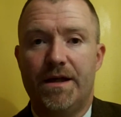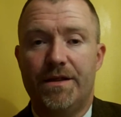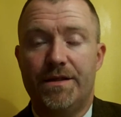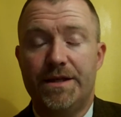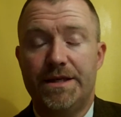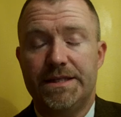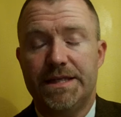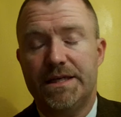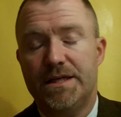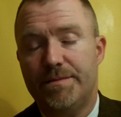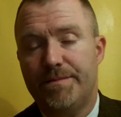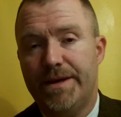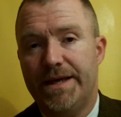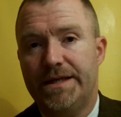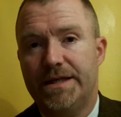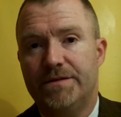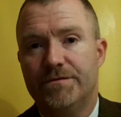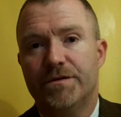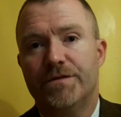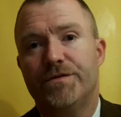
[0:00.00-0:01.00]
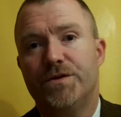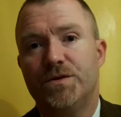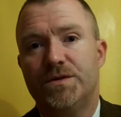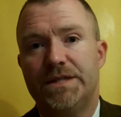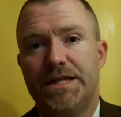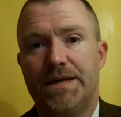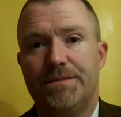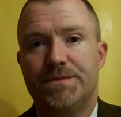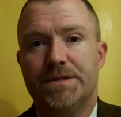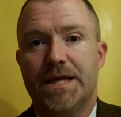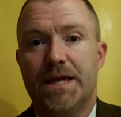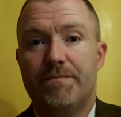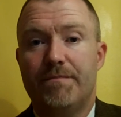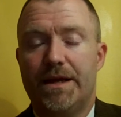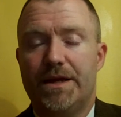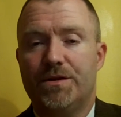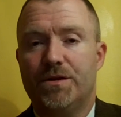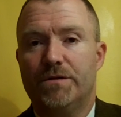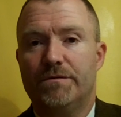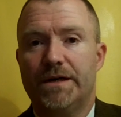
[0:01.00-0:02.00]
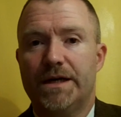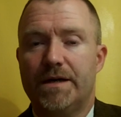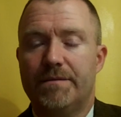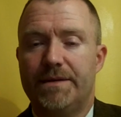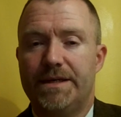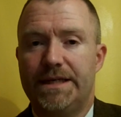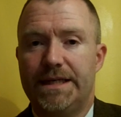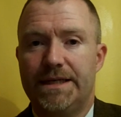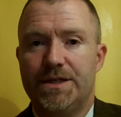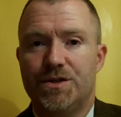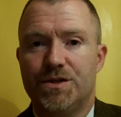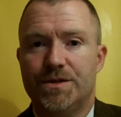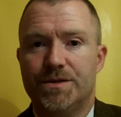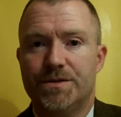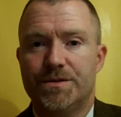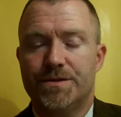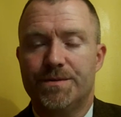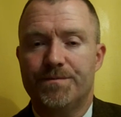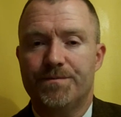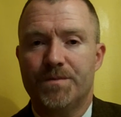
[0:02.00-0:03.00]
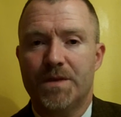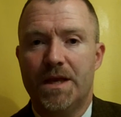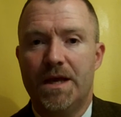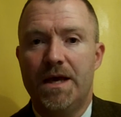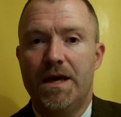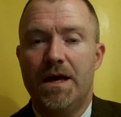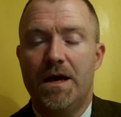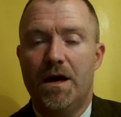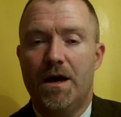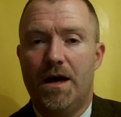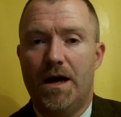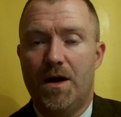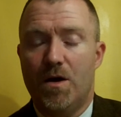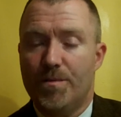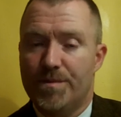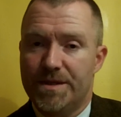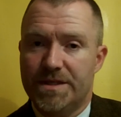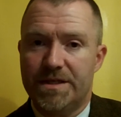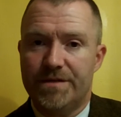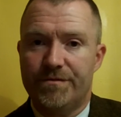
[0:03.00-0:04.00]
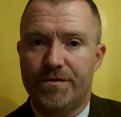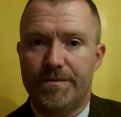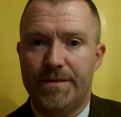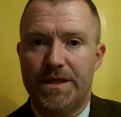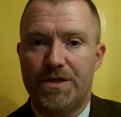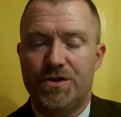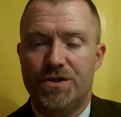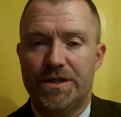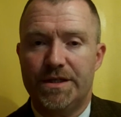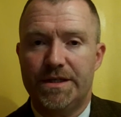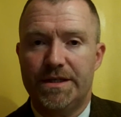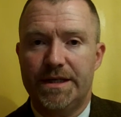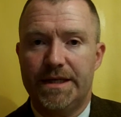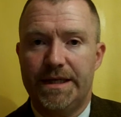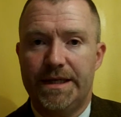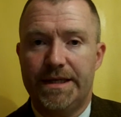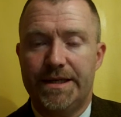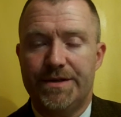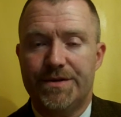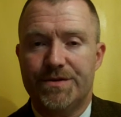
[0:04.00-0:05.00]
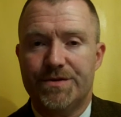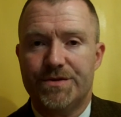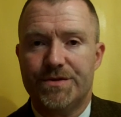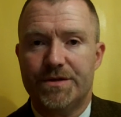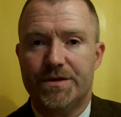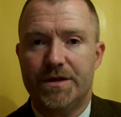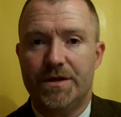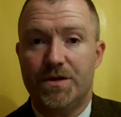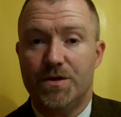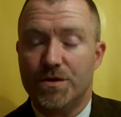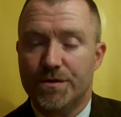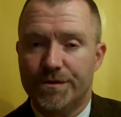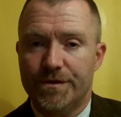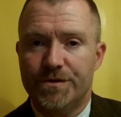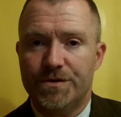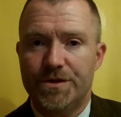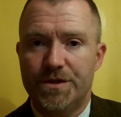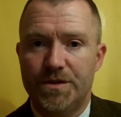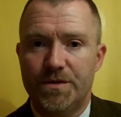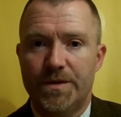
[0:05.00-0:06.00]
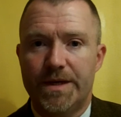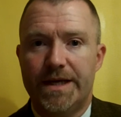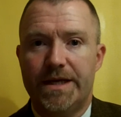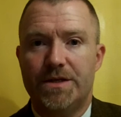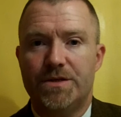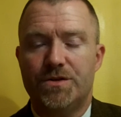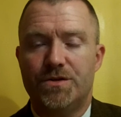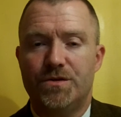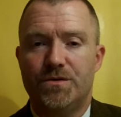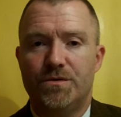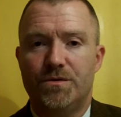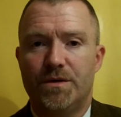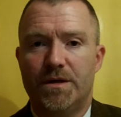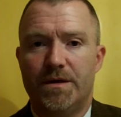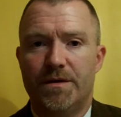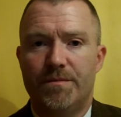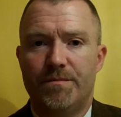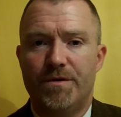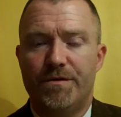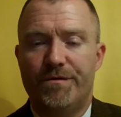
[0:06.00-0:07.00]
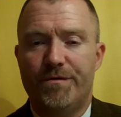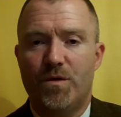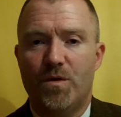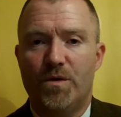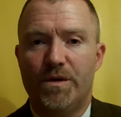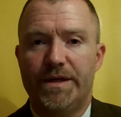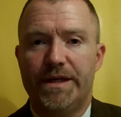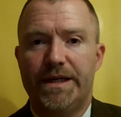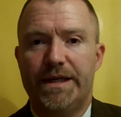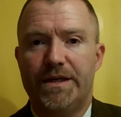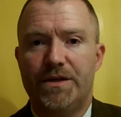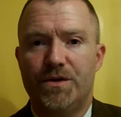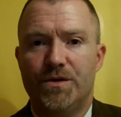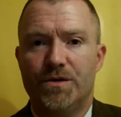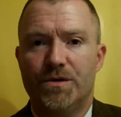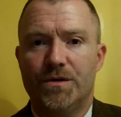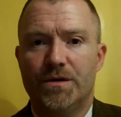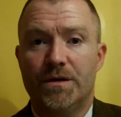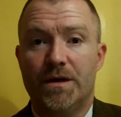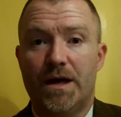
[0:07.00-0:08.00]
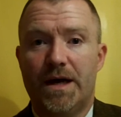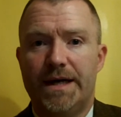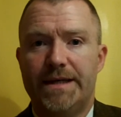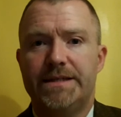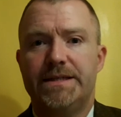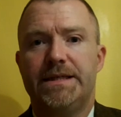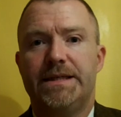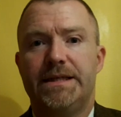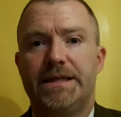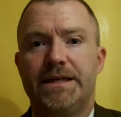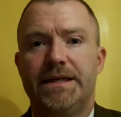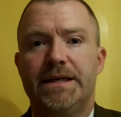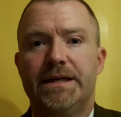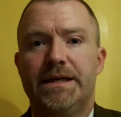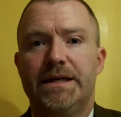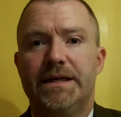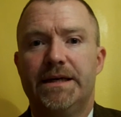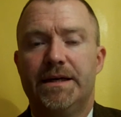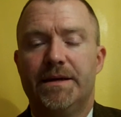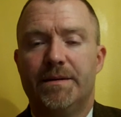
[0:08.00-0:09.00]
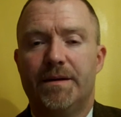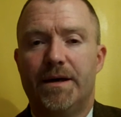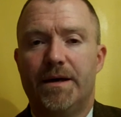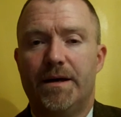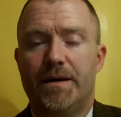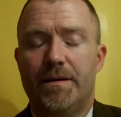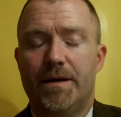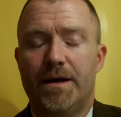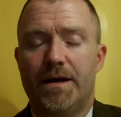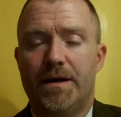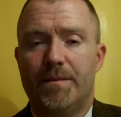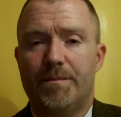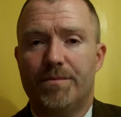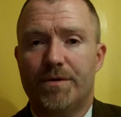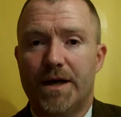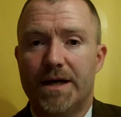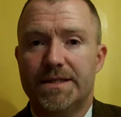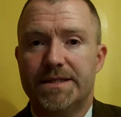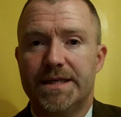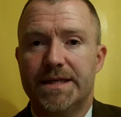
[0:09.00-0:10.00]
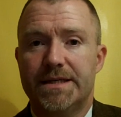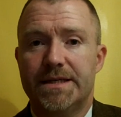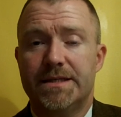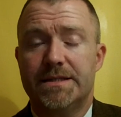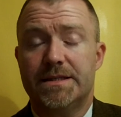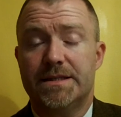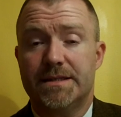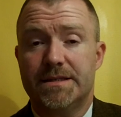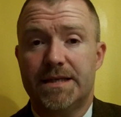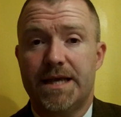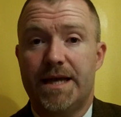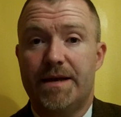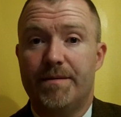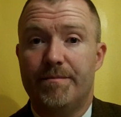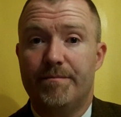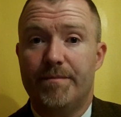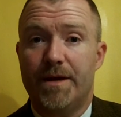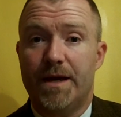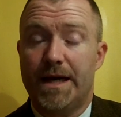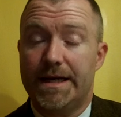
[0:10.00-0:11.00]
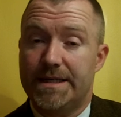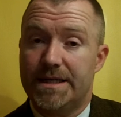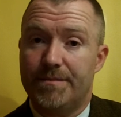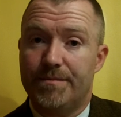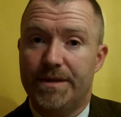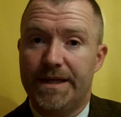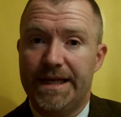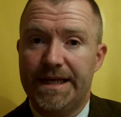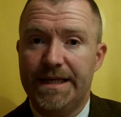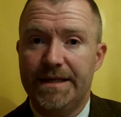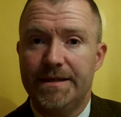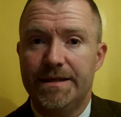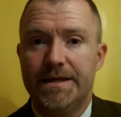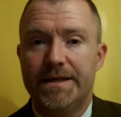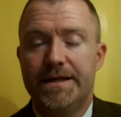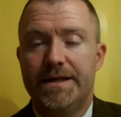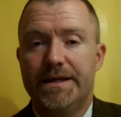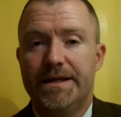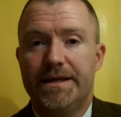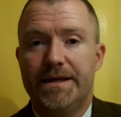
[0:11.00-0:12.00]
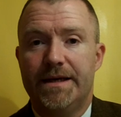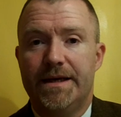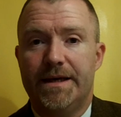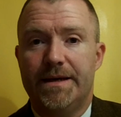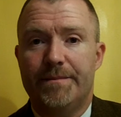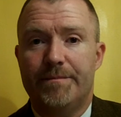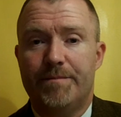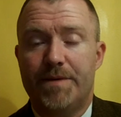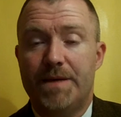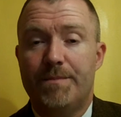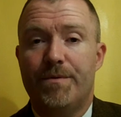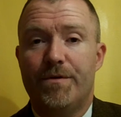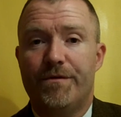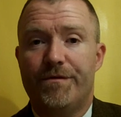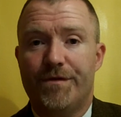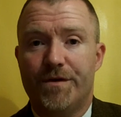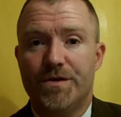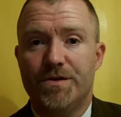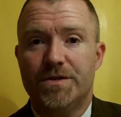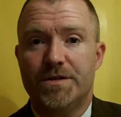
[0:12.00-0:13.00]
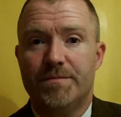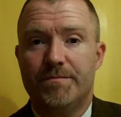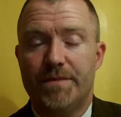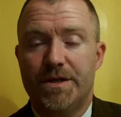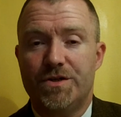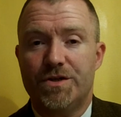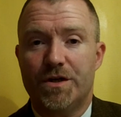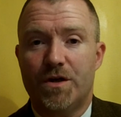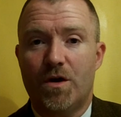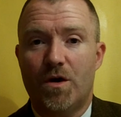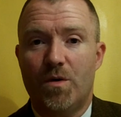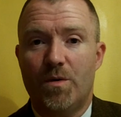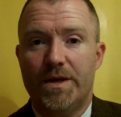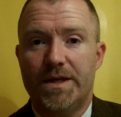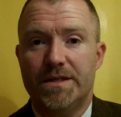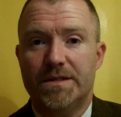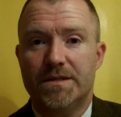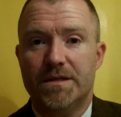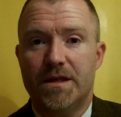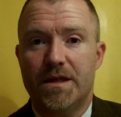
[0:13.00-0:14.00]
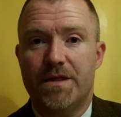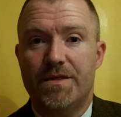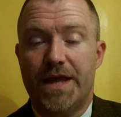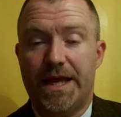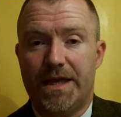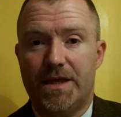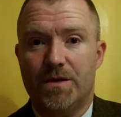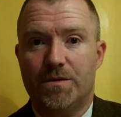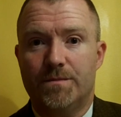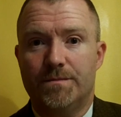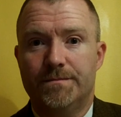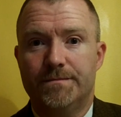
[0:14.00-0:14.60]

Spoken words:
These independent review teams can make their recommendations. I hope this information is useful to you as you move forward in your IT processes and IT planning. People first, mission always. Thank you.